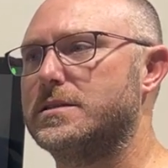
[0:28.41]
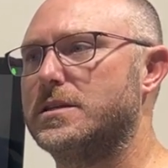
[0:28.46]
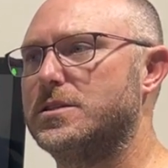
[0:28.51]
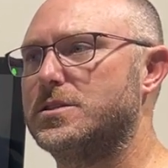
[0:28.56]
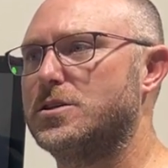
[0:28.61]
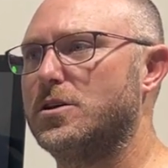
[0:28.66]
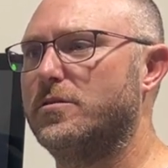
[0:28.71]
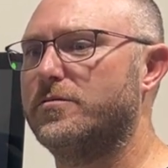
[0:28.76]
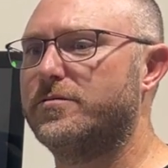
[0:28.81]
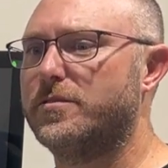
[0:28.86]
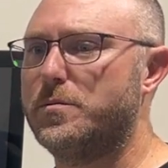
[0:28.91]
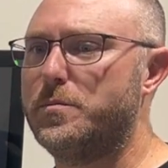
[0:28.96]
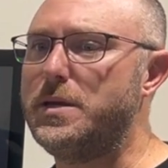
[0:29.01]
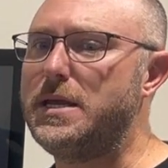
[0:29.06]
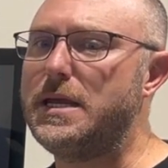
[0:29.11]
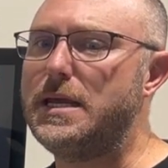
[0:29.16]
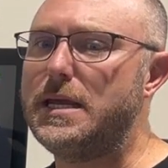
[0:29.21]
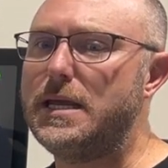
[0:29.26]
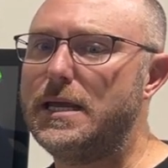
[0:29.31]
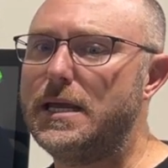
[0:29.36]
And so for
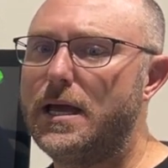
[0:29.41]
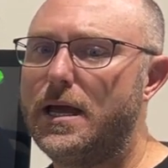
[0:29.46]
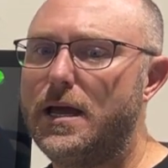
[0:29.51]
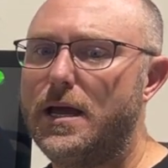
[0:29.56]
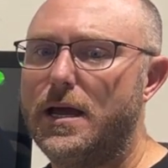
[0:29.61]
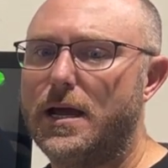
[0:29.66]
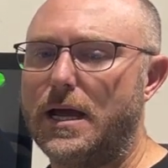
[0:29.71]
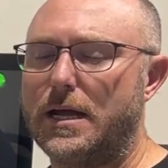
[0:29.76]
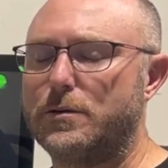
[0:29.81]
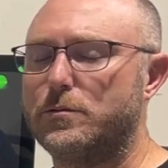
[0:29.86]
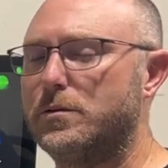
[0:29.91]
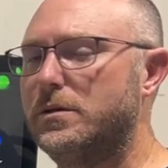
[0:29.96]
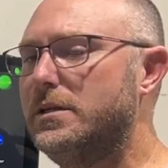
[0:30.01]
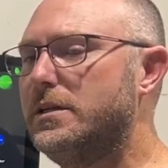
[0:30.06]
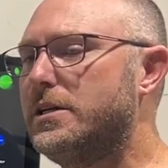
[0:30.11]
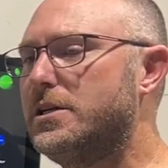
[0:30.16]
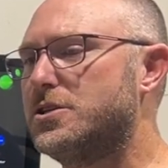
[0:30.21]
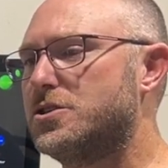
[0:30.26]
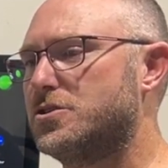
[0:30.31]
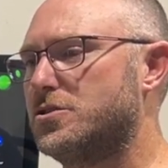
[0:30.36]
me, I
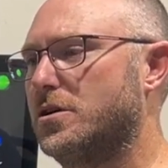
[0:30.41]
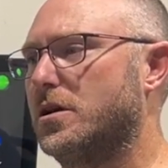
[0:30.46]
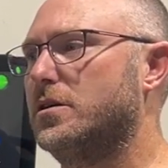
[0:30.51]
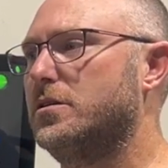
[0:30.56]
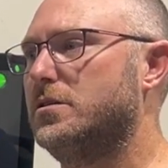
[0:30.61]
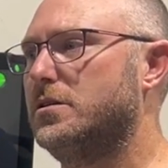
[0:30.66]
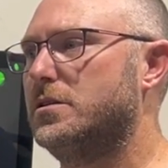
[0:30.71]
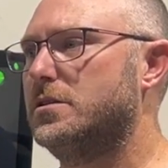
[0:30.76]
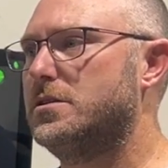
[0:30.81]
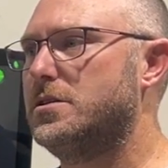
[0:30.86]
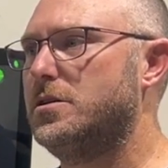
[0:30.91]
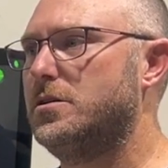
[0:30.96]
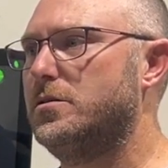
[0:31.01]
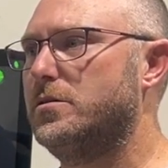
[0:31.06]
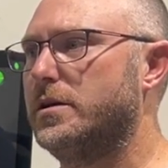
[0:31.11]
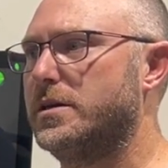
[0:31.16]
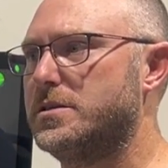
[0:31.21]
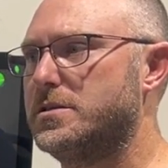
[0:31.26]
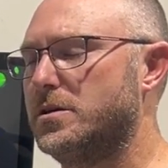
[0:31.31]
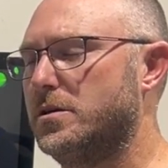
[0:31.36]
really struggle to
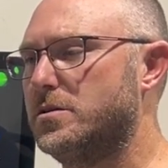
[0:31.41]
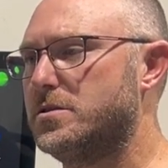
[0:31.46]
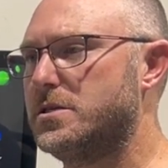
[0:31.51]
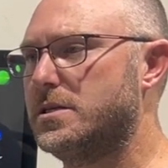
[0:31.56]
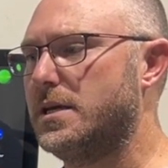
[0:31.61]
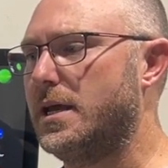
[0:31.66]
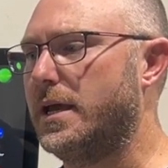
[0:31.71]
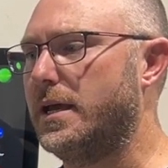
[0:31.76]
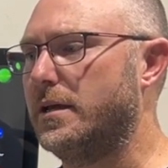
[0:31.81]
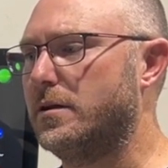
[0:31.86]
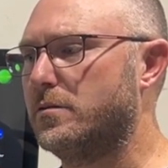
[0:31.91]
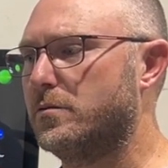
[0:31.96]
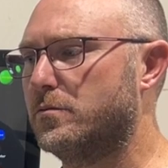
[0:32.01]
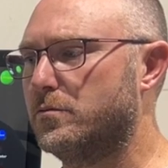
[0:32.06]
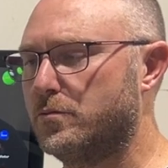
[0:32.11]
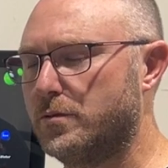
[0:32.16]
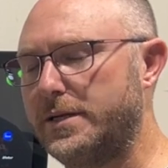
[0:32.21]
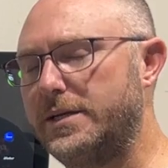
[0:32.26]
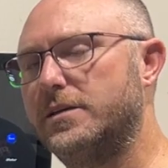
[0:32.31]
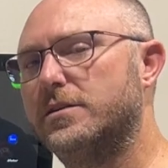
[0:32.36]
associate
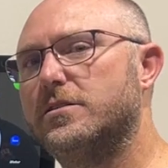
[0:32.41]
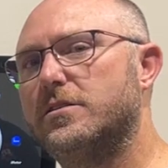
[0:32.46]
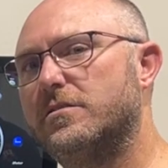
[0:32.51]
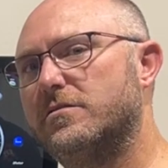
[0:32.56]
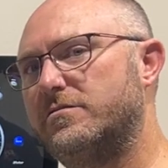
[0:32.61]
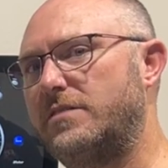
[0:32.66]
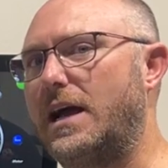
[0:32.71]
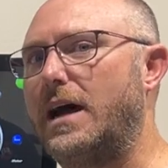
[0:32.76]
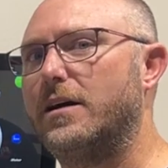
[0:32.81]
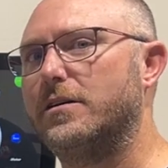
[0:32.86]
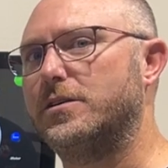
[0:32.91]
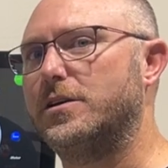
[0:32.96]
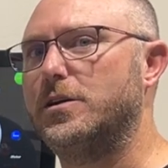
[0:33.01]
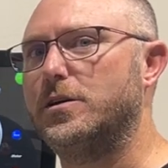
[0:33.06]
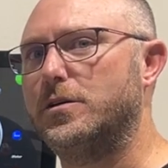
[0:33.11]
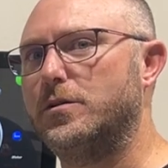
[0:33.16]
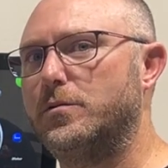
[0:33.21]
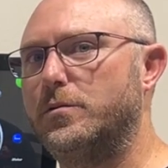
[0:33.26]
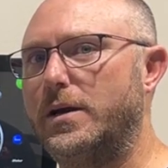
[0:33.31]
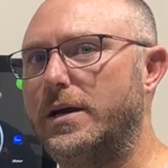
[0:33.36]
real
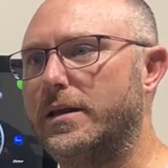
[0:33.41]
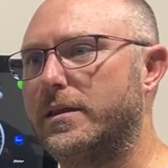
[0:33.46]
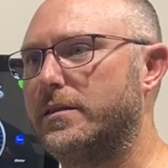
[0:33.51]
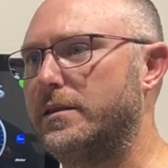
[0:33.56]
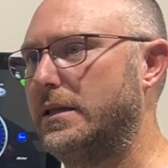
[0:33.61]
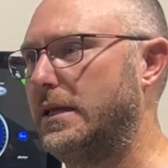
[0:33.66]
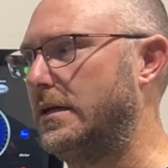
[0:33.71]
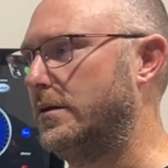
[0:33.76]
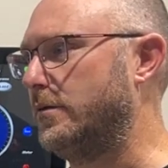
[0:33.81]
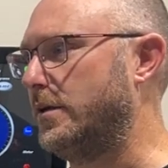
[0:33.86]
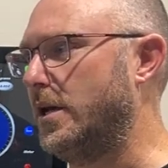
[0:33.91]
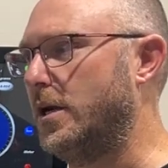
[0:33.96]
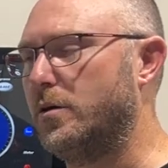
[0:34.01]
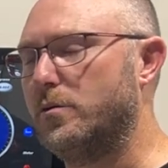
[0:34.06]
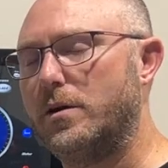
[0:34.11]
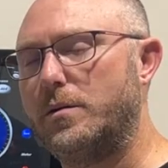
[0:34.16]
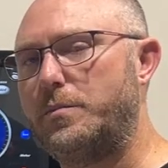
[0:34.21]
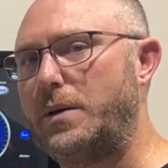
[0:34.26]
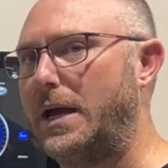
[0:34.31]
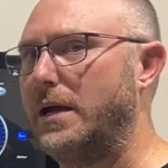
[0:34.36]
value with, uh, you know,
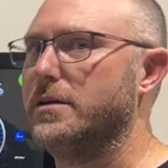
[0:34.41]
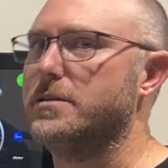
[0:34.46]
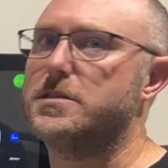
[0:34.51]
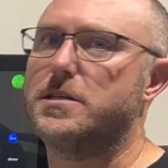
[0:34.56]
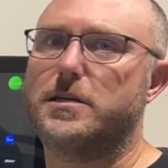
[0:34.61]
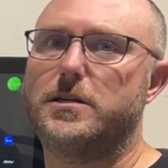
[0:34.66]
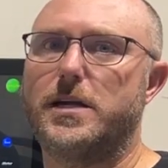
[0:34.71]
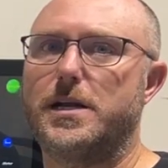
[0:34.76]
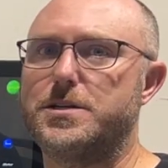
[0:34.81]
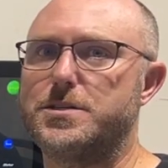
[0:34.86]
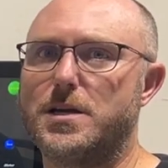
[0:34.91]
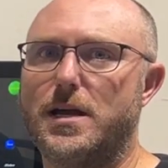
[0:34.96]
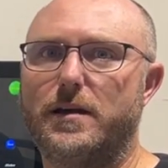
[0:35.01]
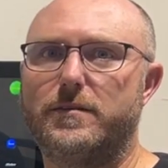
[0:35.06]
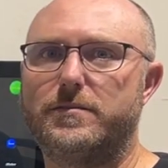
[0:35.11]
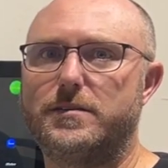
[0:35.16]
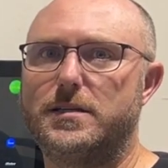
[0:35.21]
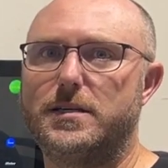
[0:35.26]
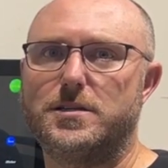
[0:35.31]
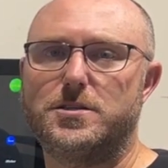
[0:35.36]
we balance the
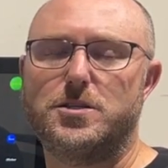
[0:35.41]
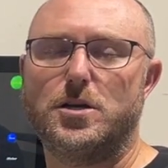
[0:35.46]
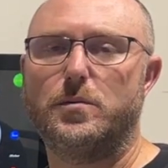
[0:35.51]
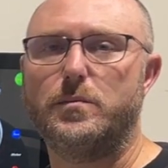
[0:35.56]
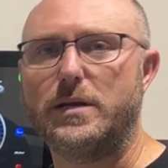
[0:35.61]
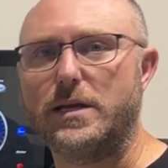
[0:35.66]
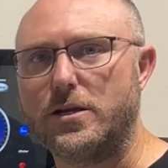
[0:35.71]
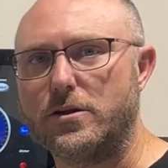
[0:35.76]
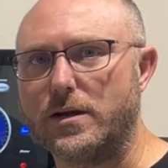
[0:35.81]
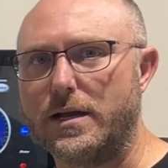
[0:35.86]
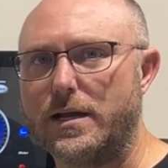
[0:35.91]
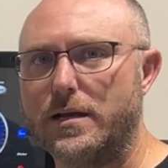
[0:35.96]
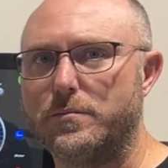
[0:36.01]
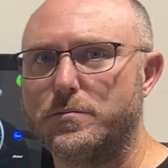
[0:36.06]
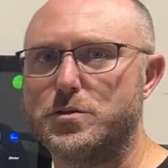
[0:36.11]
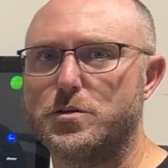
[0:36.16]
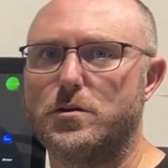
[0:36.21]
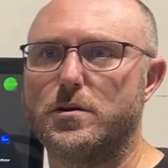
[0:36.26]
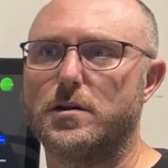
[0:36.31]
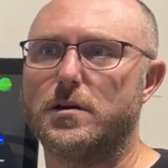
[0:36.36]
crankshaft to so many
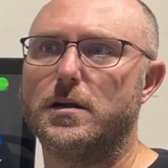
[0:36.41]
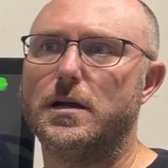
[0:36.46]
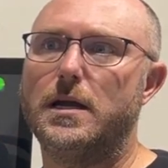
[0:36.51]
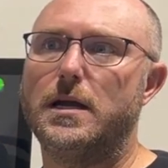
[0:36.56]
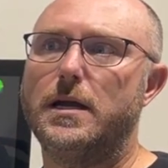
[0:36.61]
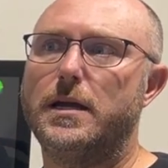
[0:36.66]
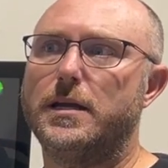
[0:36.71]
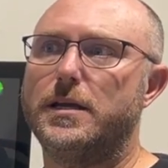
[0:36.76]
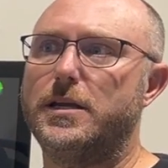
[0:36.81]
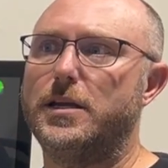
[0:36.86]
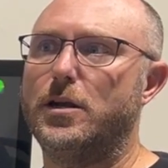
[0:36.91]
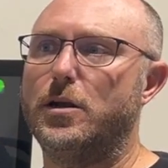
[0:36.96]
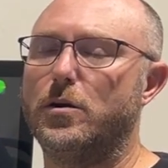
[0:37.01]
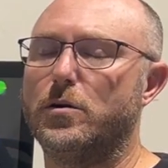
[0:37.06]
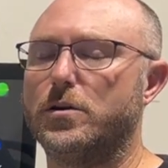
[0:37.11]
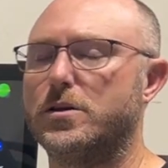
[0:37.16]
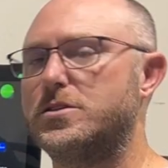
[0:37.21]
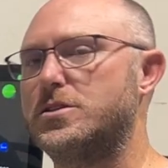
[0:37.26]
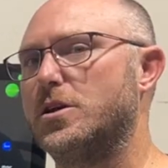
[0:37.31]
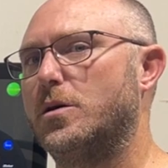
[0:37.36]
grams or, you know,
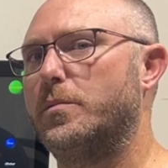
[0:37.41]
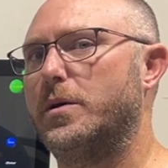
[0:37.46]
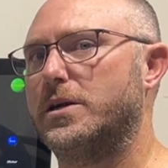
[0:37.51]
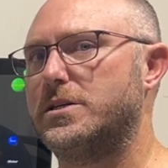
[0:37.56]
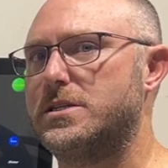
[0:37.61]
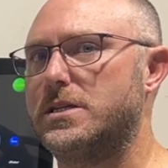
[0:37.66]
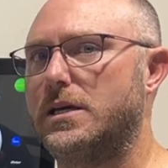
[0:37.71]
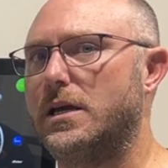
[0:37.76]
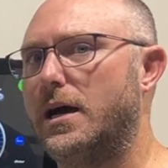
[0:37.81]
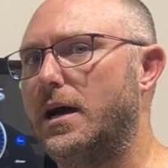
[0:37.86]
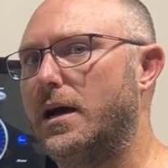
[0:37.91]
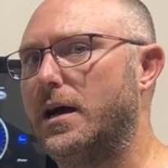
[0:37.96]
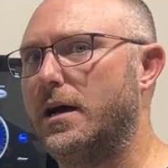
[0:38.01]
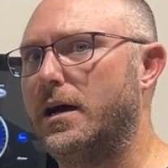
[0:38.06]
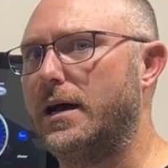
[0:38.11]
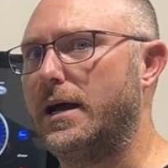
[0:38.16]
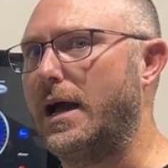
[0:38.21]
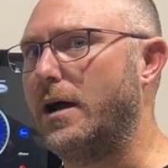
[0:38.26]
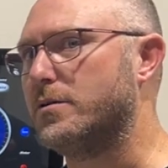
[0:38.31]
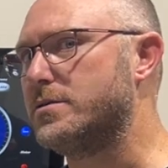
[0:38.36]
to so much
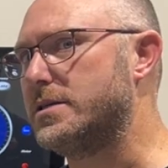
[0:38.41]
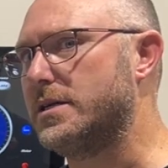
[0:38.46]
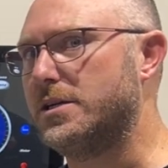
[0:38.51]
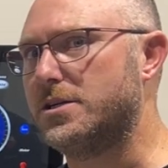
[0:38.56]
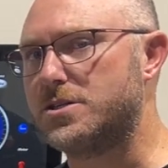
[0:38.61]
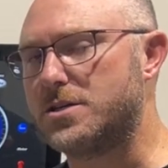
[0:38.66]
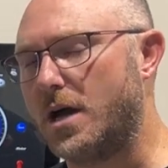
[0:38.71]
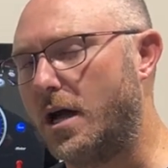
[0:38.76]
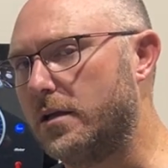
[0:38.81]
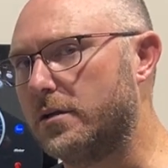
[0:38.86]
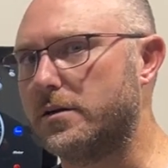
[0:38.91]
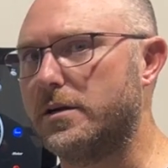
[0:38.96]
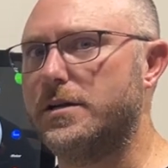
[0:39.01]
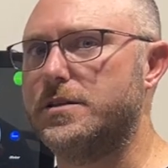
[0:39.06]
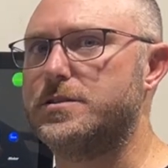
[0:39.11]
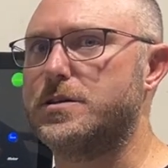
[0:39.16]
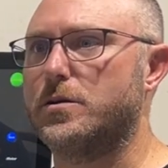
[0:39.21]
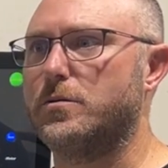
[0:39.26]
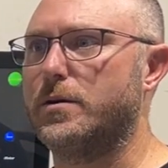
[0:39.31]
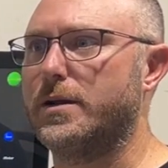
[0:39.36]
uh, ounce inch
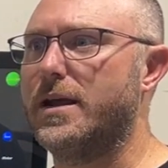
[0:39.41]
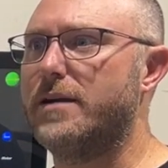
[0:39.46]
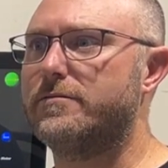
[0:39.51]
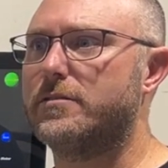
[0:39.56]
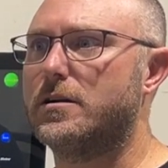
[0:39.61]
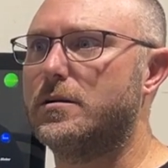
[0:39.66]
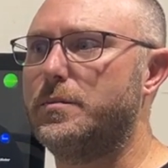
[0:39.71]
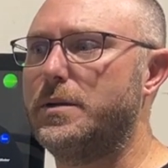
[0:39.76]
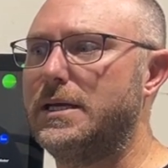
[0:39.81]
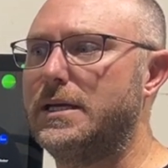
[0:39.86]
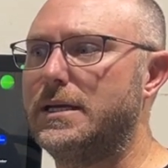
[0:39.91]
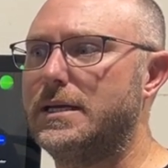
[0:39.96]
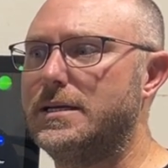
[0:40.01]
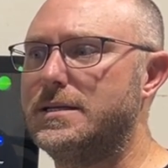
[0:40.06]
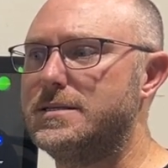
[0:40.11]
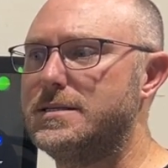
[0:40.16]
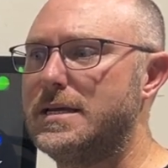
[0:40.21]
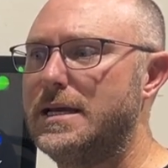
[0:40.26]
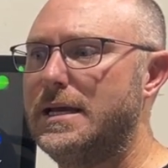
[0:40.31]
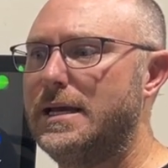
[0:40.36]
tolerance or whatever,
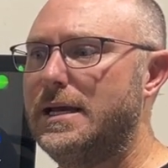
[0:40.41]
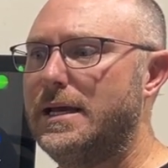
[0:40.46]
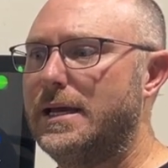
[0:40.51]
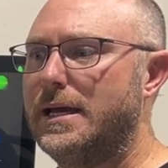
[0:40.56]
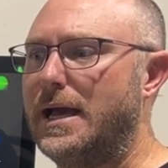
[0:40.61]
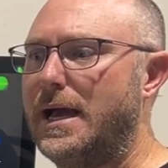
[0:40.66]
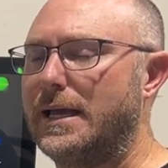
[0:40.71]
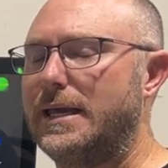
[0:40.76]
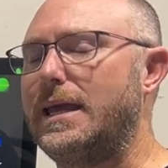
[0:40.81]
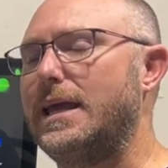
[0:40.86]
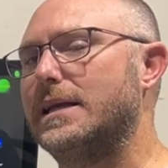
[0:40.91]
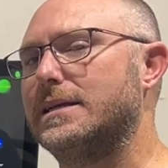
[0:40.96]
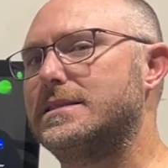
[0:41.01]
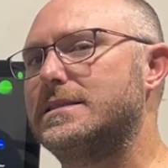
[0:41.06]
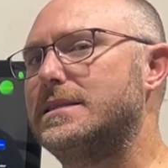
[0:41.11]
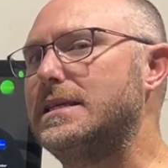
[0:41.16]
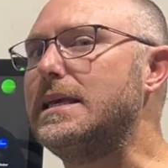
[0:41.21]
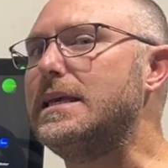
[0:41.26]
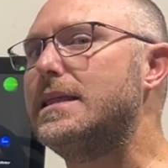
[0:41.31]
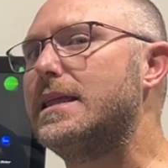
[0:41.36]
because I can't
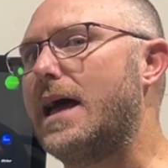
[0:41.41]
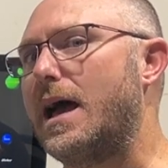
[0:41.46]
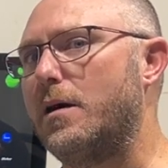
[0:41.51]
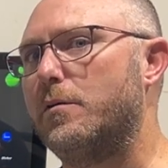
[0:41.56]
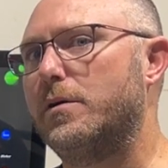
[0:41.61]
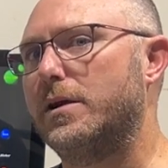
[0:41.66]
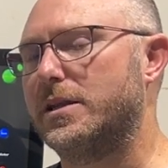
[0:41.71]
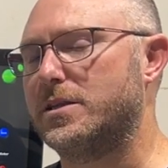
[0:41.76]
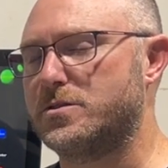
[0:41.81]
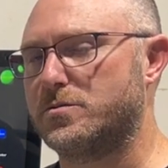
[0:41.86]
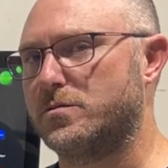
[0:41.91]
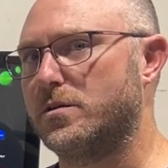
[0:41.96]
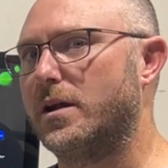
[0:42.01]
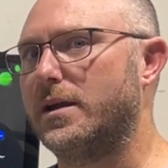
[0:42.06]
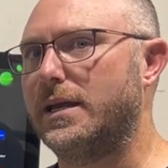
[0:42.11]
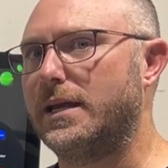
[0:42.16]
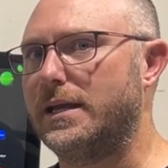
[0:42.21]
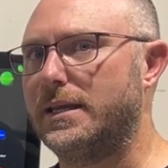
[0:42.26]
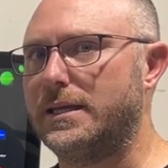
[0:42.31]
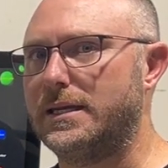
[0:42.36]
see that when it's
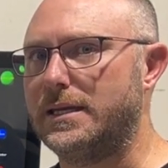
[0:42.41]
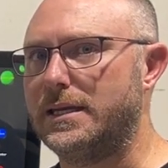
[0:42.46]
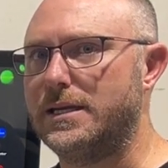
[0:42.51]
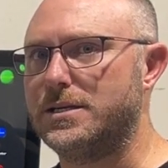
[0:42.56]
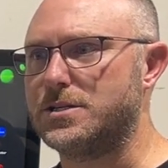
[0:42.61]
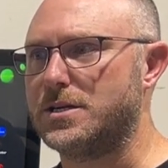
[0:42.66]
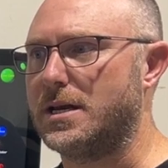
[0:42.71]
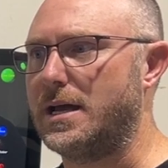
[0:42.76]
running in the engine.